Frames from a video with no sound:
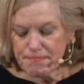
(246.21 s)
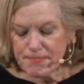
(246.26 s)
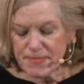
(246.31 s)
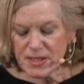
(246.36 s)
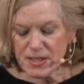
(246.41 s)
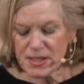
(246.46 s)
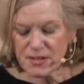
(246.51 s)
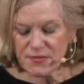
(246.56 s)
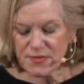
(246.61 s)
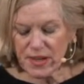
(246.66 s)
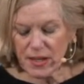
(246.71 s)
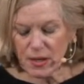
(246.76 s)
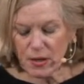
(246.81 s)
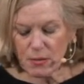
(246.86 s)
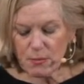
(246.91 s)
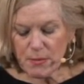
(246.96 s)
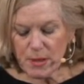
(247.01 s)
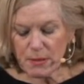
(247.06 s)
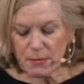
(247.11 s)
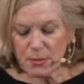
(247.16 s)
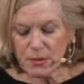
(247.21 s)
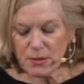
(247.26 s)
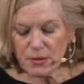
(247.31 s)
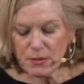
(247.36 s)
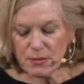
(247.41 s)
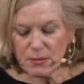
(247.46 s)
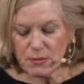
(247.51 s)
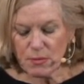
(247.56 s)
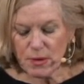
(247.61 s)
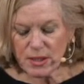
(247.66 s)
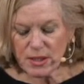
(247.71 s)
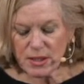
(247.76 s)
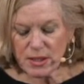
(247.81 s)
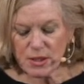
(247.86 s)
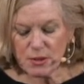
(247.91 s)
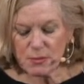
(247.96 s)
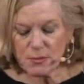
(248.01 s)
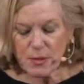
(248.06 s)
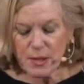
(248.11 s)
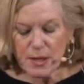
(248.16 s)
This fellow member wants
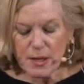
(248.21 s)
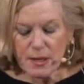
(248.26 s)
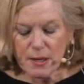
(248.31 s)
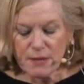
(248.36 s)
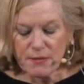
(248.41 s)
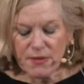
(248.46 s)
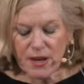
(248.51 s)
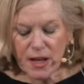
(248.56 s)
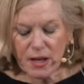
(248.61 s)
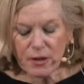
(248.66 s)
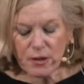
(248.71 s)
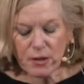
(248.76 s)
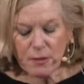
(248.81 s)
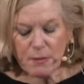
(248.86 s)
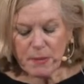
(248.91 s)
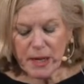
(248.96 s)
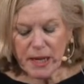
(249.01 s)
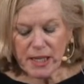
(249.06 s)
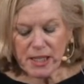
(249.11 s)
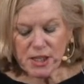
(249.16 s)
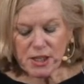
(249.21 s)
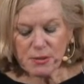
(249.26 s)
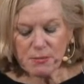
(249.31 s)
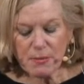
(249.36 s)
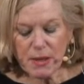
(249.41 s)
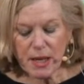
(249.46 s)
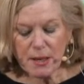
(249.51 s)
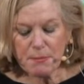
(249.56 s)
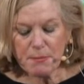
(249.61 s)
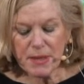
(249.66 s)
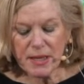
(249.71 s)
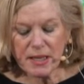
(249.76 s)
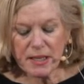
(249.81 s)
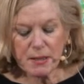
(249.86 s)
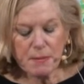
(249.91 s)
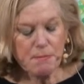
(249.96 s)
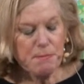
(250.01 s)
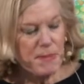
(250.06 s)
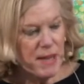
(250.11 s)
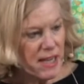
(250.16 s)
to follow her passion by being
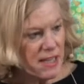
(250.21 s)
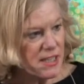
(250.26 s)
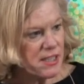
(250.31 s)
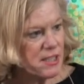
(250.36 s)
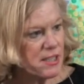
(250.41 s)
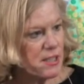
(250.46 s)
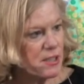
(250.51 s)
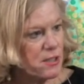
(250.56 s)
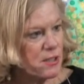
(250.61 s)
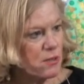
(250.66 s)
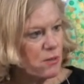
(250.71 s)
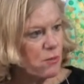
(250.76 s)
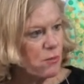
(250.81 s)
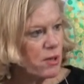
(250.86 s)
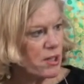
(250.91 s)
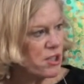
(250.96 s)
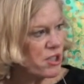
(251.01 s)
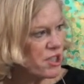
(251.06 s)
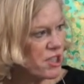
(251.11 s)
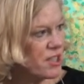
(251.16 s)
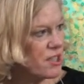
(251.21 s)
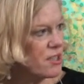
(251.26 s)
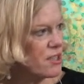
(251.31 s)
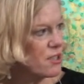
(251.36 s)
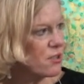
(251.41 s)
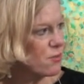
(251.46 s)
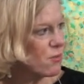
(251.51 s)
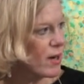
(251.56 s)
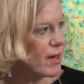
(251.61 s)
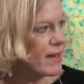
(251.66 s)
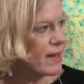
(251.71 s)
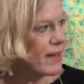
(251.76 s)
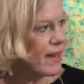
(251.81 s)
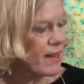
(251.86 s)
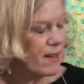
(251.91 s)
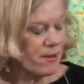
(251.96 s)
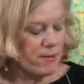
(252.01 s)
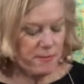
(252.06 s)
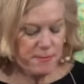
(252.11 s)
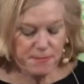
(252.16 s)
the best where she is right
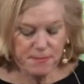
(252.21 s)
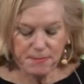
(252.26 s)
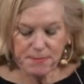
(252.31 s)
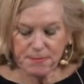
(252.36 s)
now.